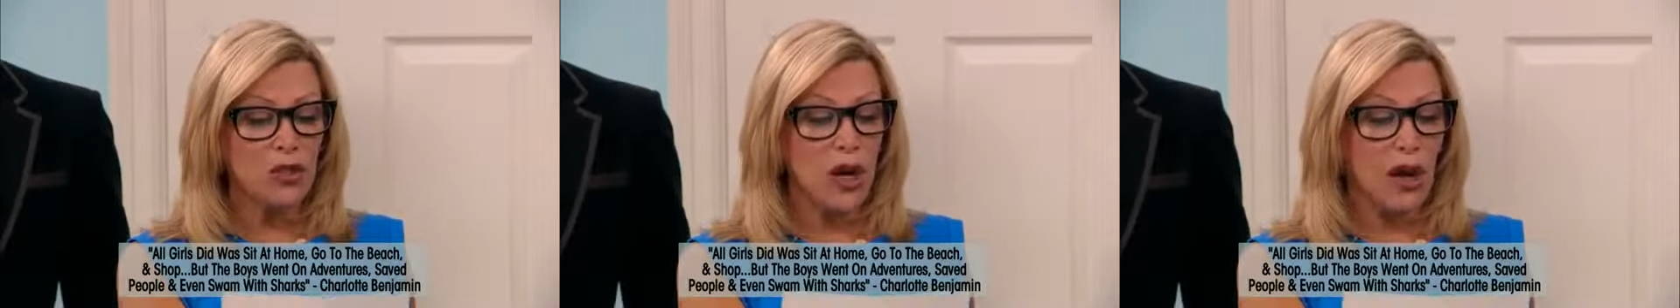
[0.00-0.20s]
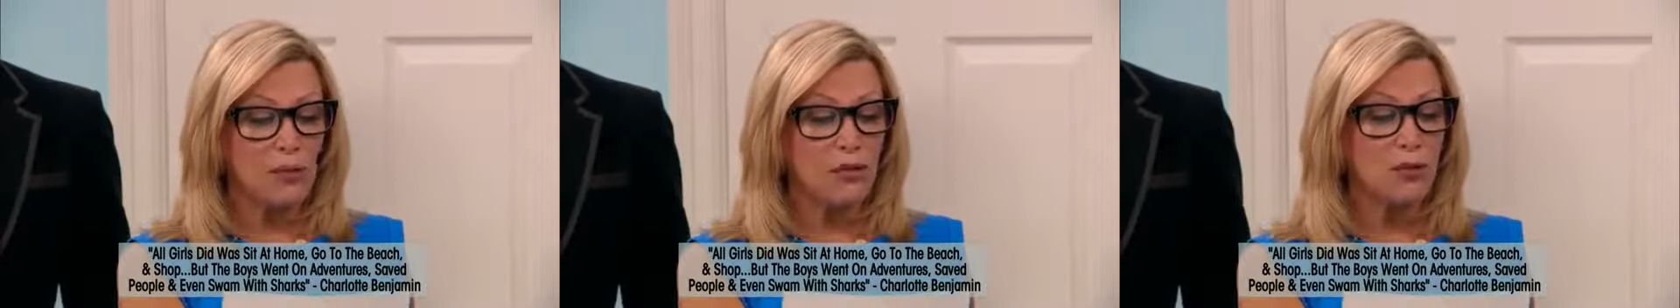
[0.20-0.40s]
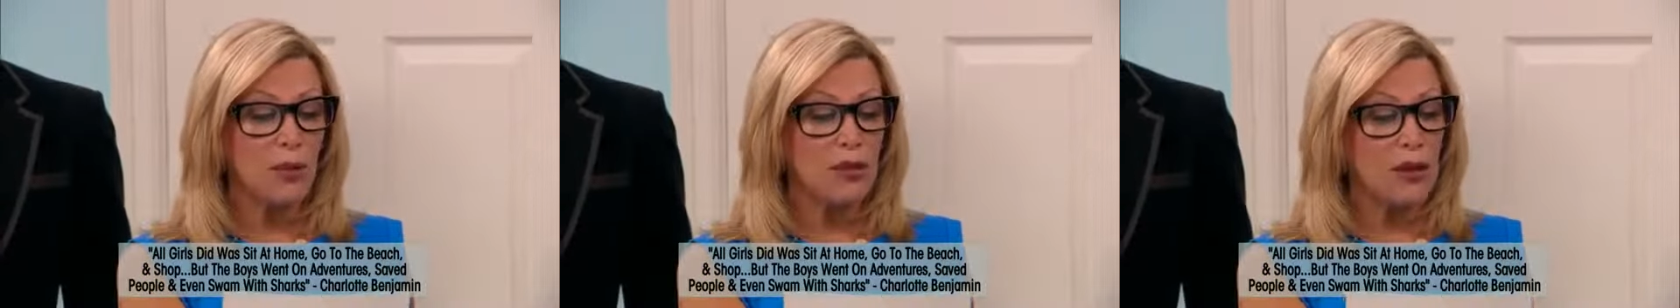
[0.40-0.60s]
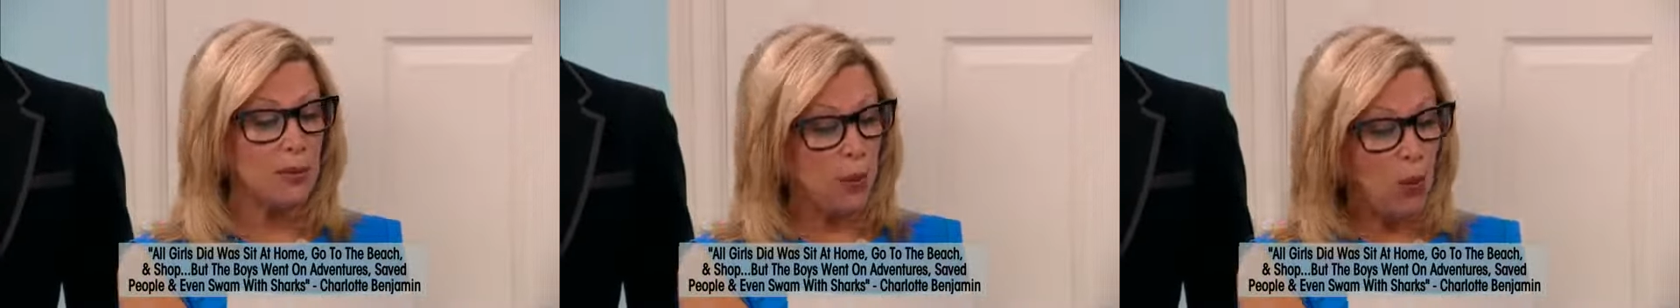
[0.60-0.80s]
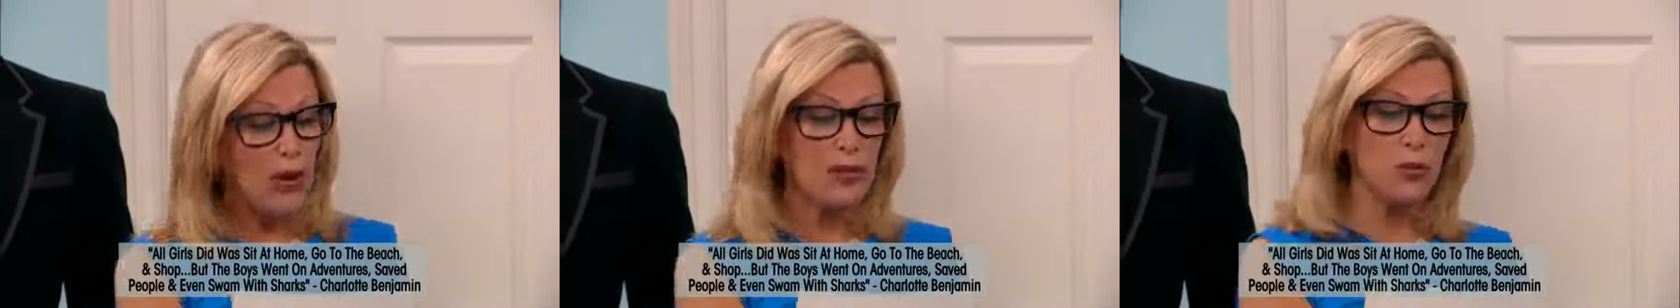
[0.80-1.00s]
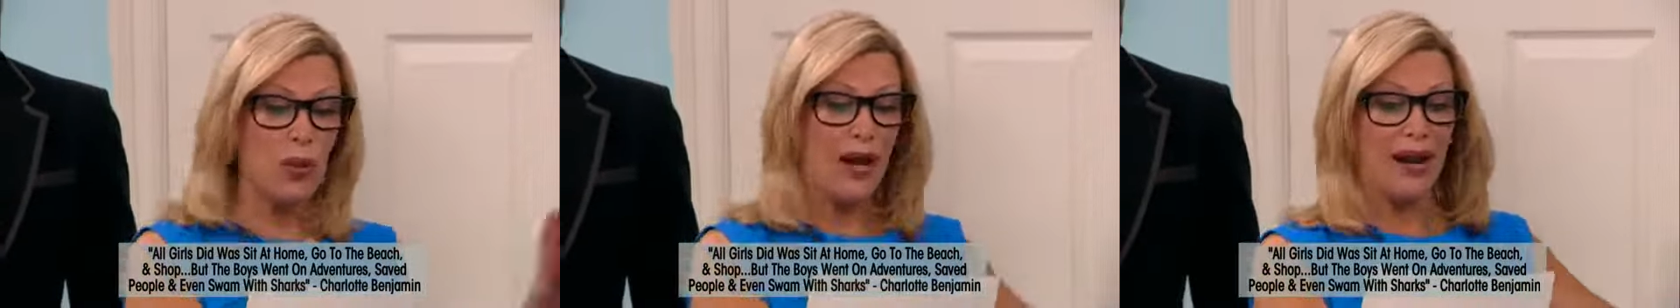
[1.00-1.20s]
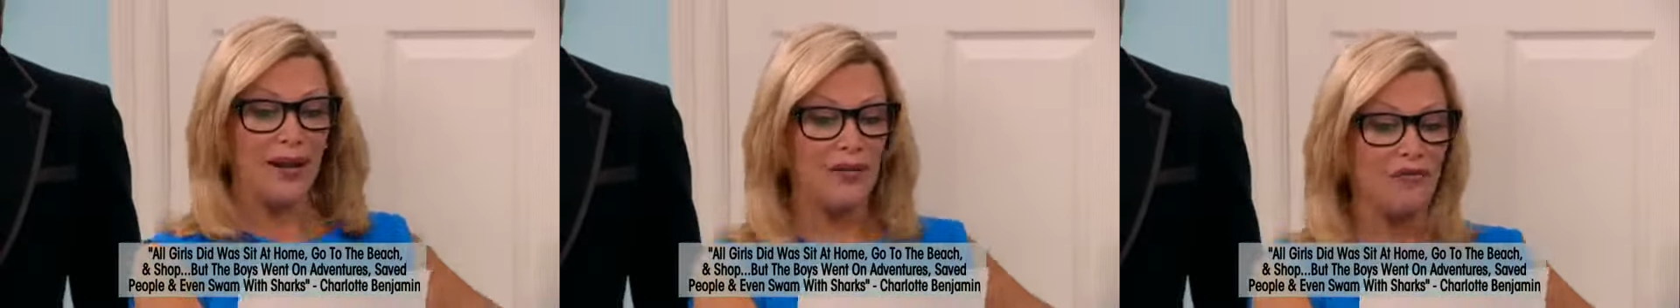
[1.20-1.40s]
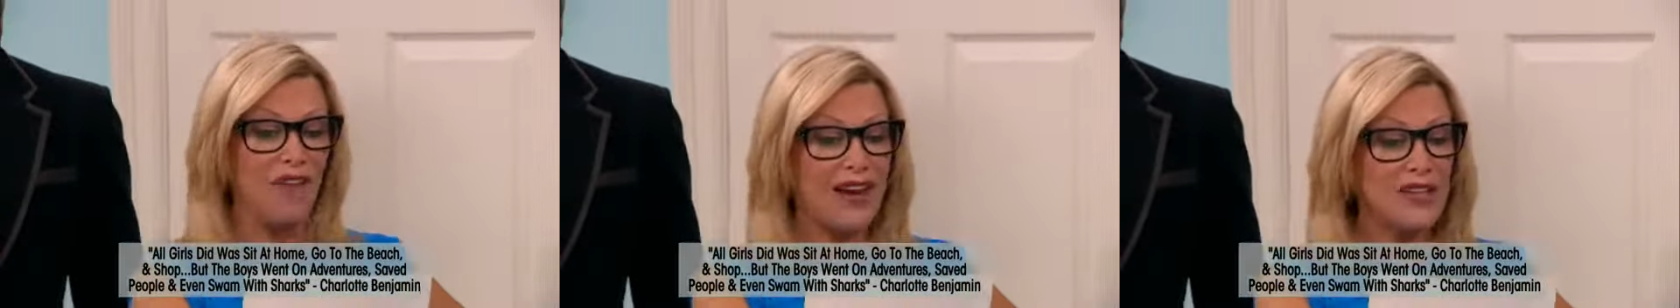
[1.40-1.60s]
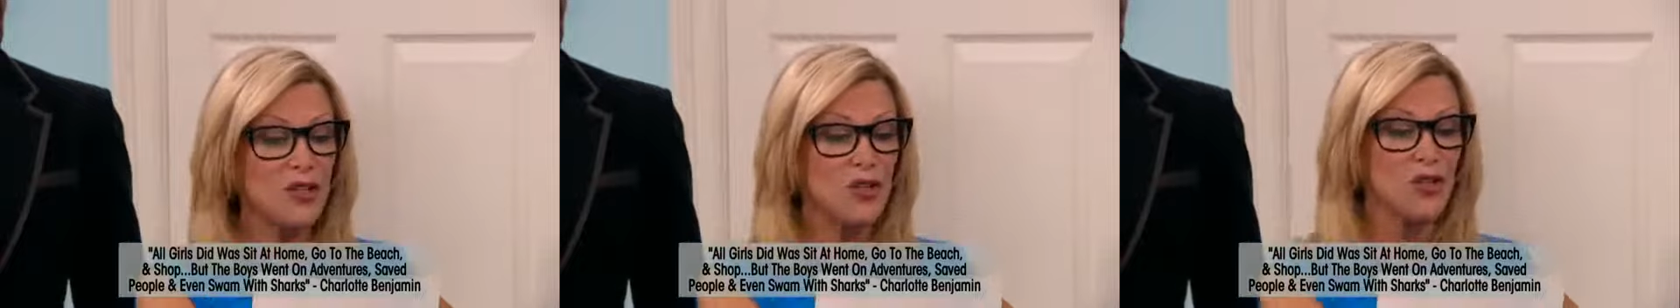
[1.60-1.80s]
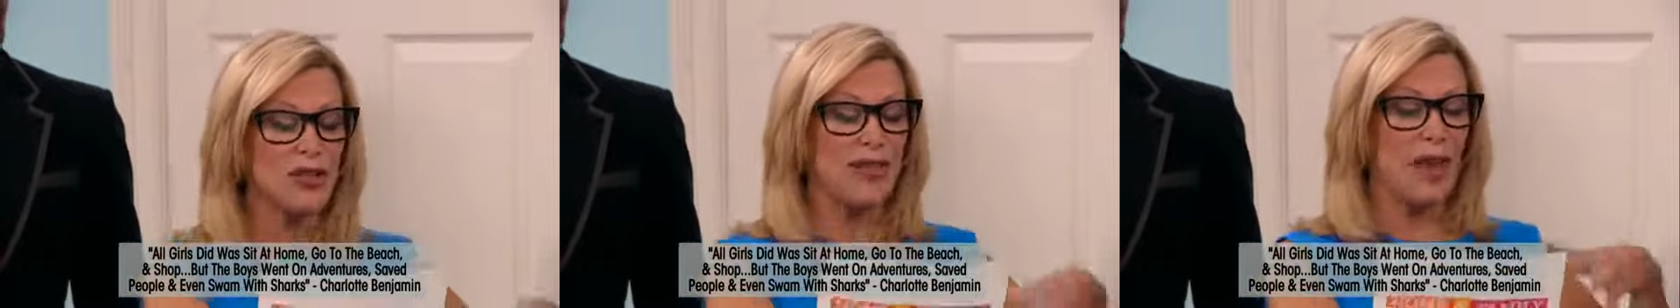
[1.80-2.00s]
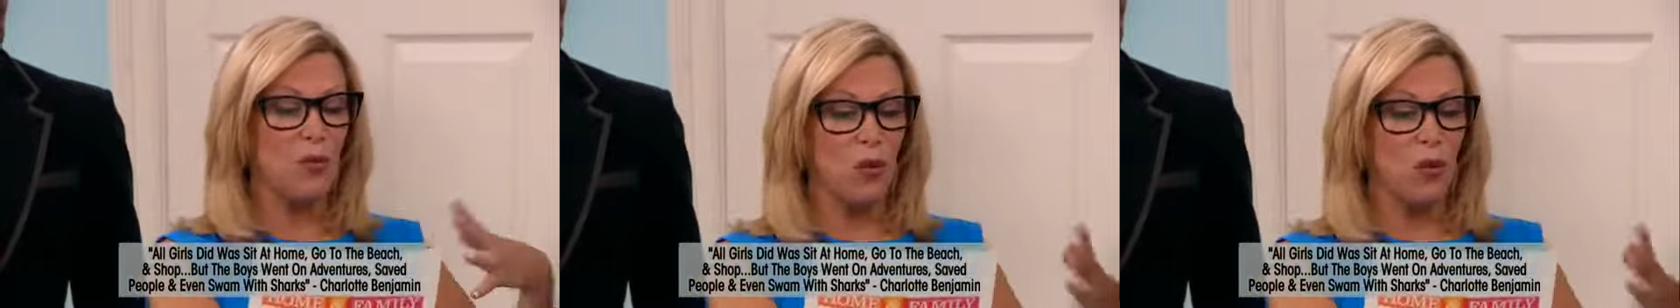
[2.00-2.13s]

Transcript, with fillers: jobs, but the boys went on adventures and they